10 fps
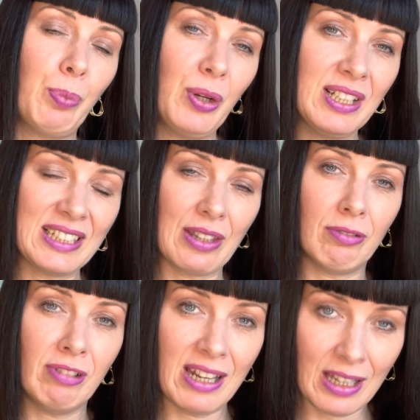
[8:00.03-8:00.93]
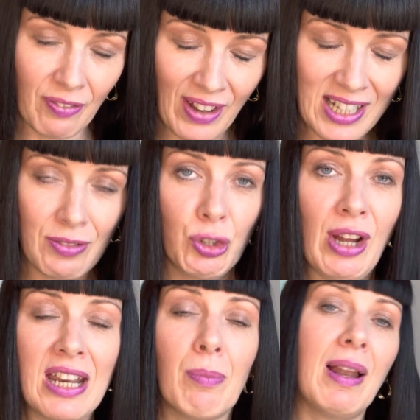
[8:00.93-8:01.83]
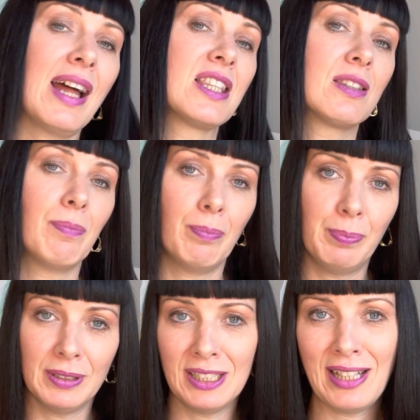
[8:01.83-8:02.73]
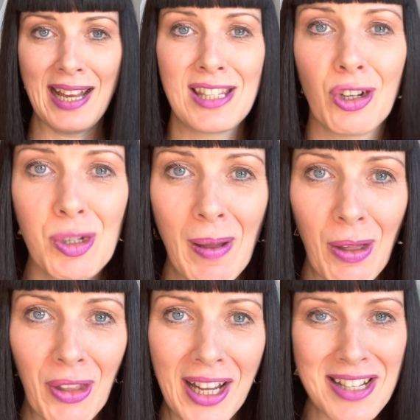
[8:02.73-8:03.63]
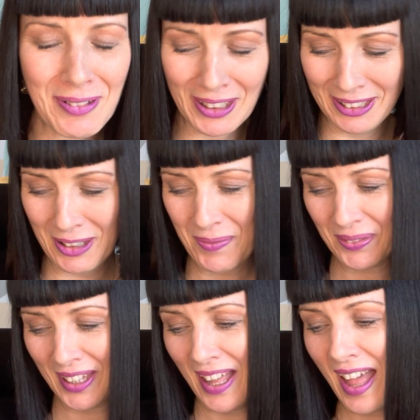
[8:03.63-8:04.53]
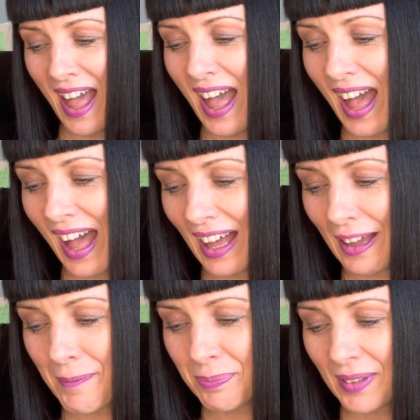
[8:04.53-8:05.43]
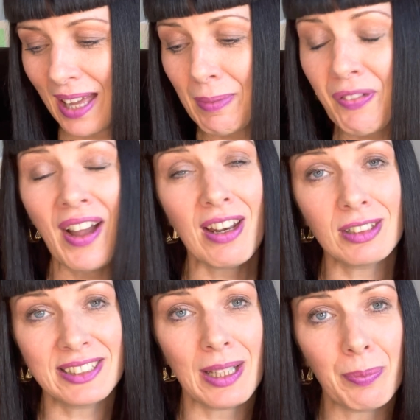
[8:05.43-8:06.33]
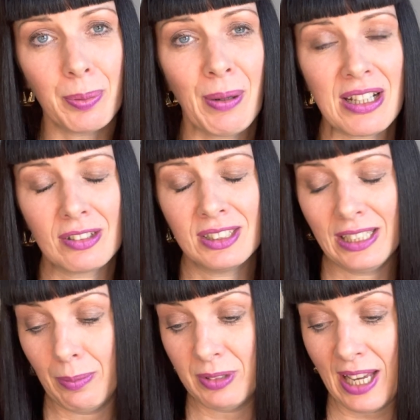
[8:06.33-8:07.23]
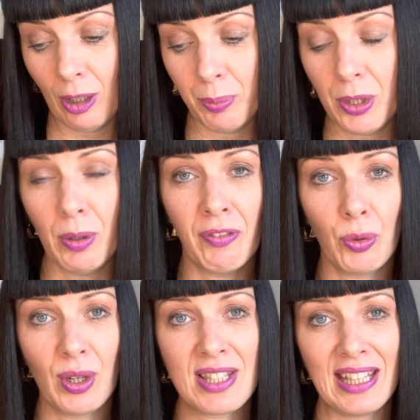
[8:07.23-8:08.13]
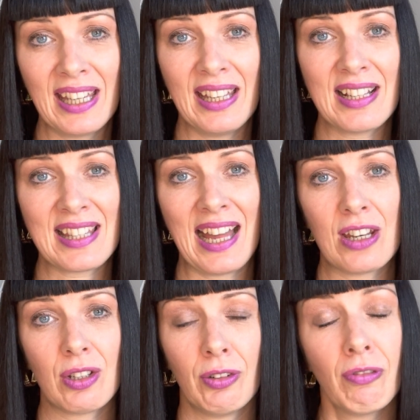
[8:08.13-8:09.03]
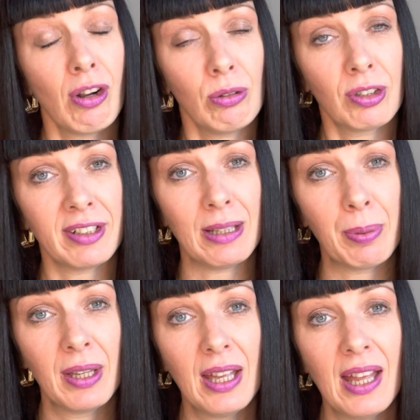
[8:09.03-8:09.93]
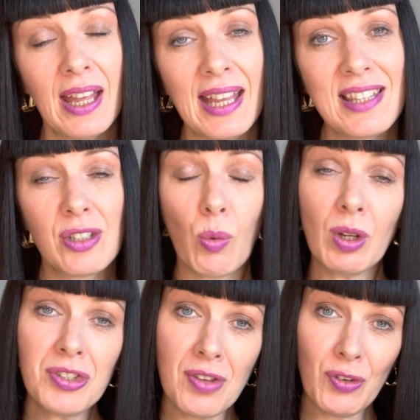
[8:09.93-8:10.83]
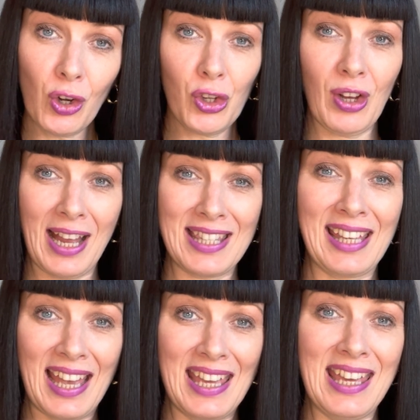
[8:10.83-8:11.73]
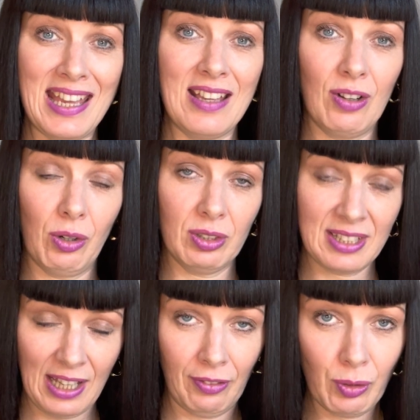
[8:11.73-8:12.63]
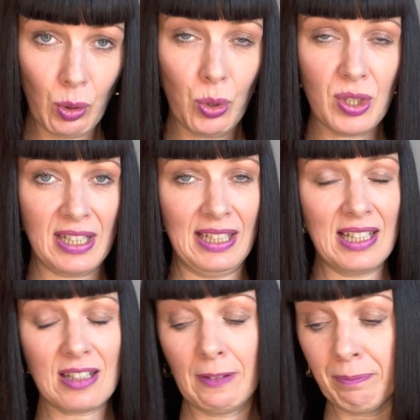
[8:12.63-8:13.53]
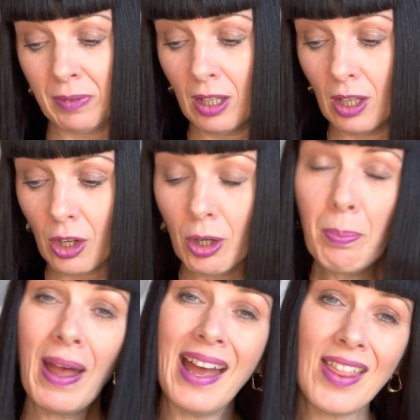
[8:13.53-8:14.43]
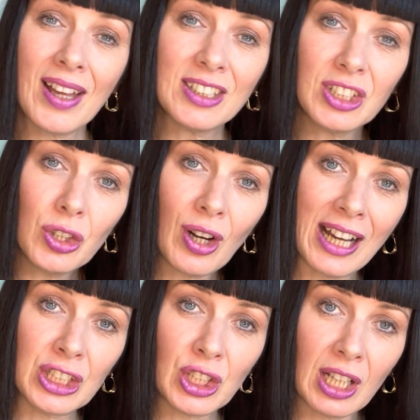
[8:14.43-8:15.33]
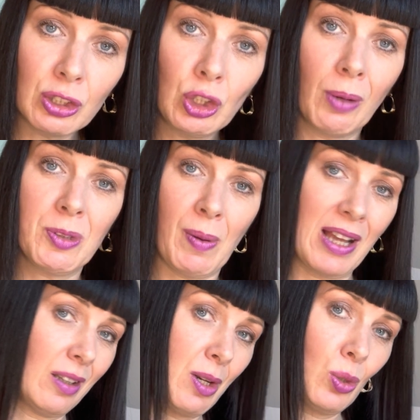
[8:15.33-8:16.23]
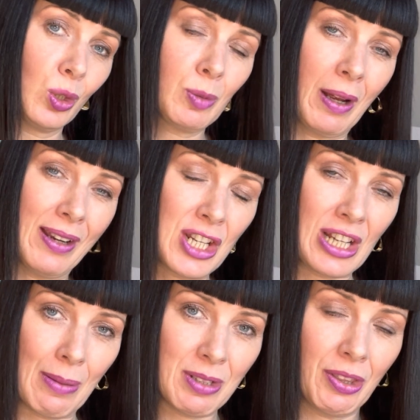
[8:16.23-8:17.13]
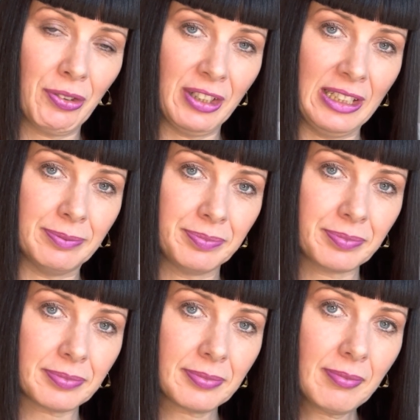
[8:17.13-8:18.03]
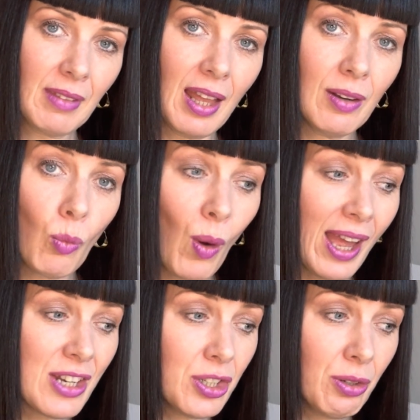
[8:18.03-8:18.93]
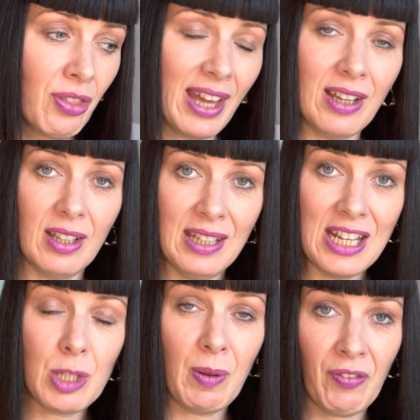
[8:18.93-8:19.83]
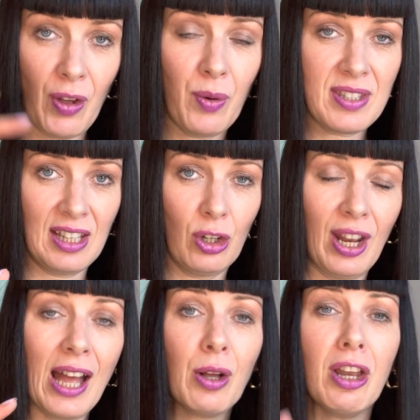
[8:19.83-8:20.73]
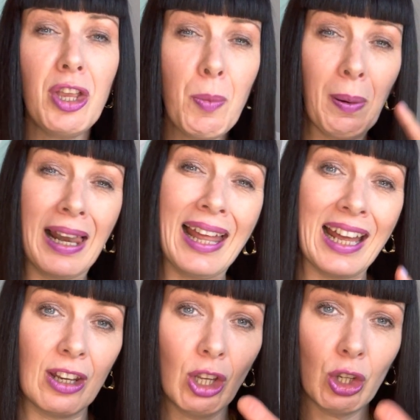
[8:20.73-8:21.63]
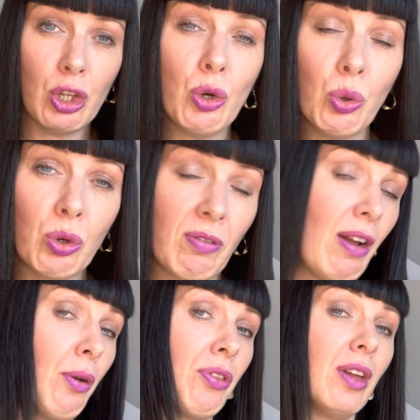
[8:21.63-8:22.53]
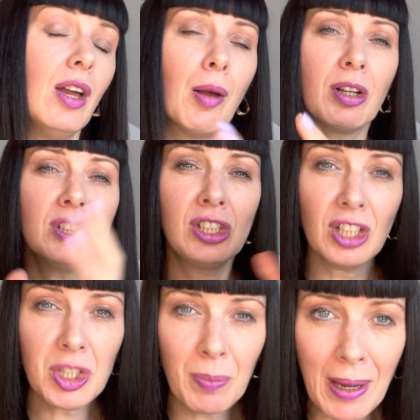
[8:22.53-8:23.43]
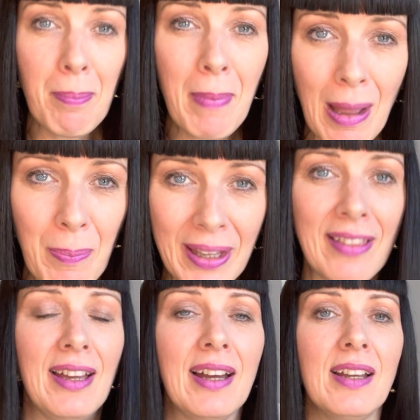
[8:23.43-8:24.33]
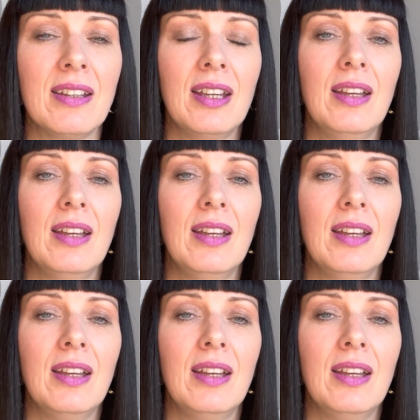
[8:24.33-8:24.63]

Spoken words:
putting together really effective training plans, but today is not about that. And my final tip, practical tip to help you avoid sinking sand of role creep is to, once you've got your SKE self-audit, compare that to your agile job spec that we talked about in chapter 3. And where do you then need to be focusing on? How can you plan your growth? Because just by mapping that